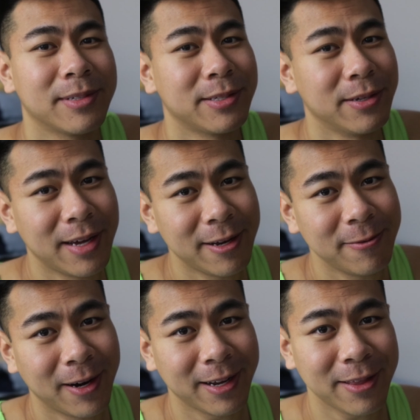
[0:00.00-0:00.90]
So
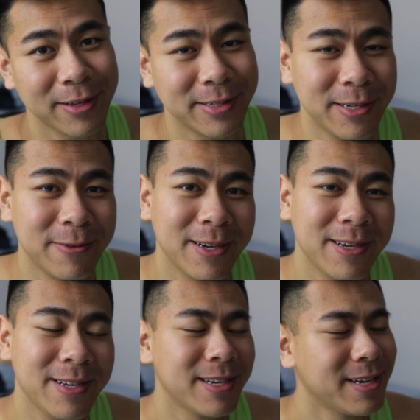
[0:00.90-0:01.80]
then when I got this new
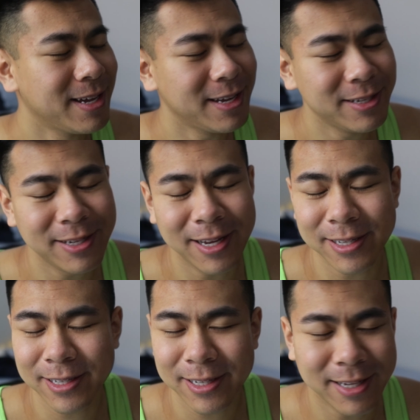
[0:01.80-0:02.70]
one,
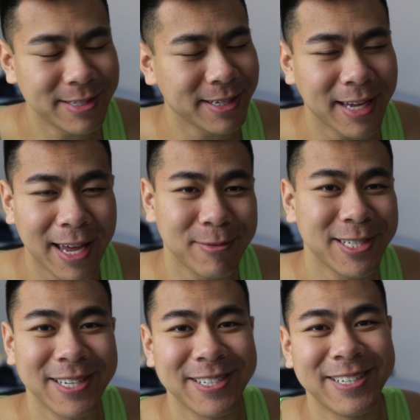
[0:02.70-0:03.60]
it's a game
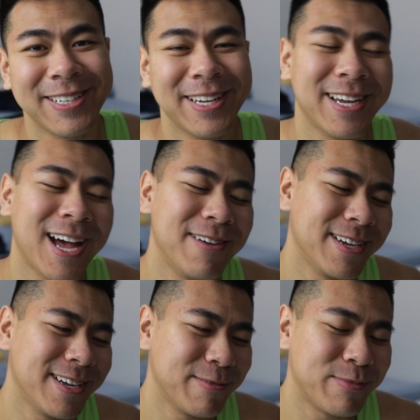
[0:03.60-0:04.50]
changer. Like
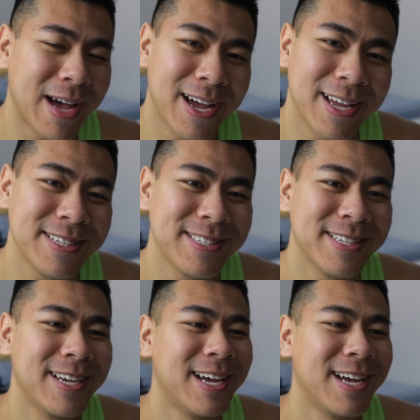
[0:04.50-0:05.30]
having bags,